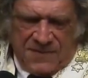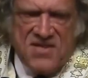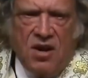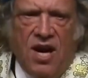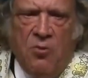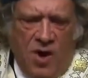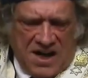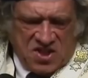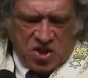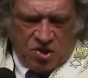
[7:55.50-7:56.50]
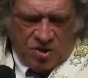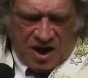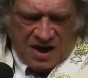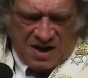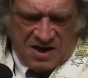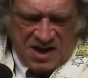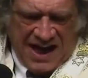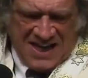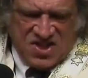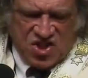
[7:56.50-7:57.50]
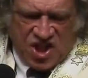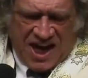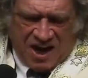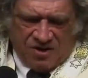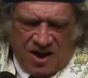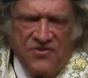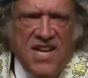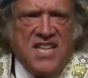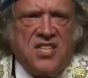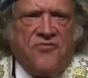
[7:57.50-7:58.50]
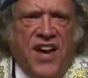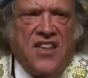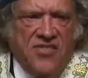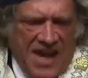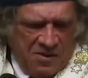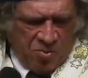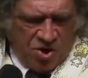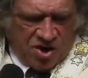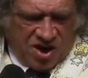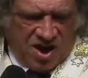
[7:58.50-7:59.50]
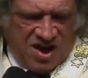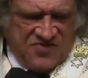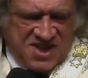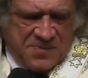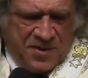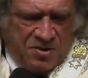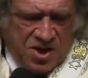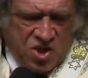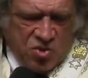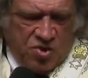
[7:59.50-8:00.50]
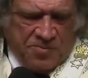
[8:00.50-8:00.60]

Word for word: So I want to, as chair of the Interfaith Network of Spiritual